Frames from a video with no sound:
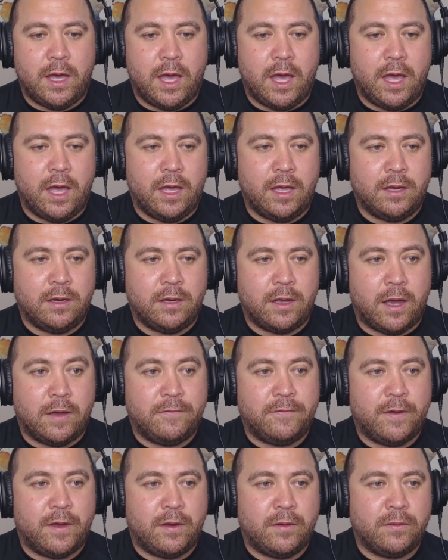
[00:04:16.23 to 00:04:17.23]
And I
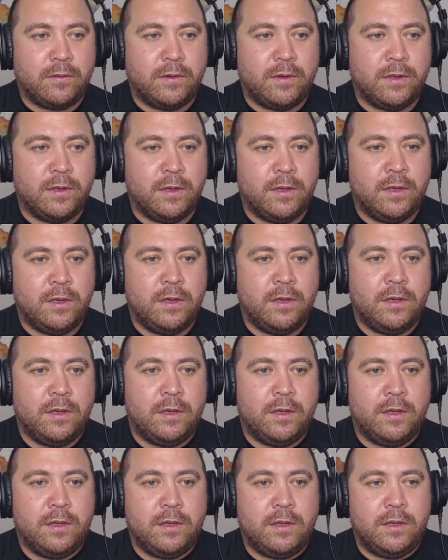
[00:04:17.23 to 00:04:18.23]
found
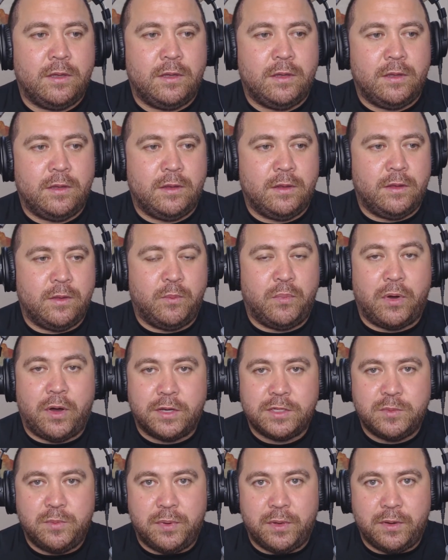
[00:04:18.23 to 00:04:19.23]
the
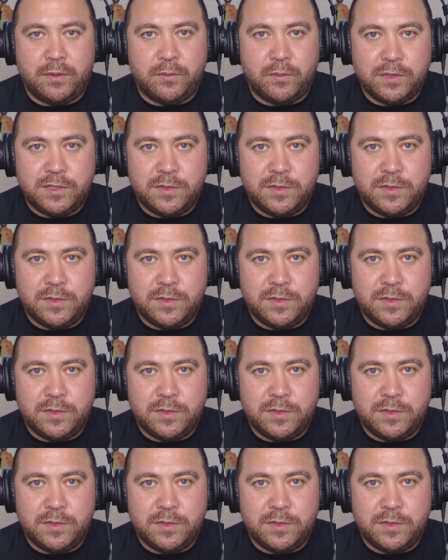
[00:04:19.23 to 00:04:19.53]
pause button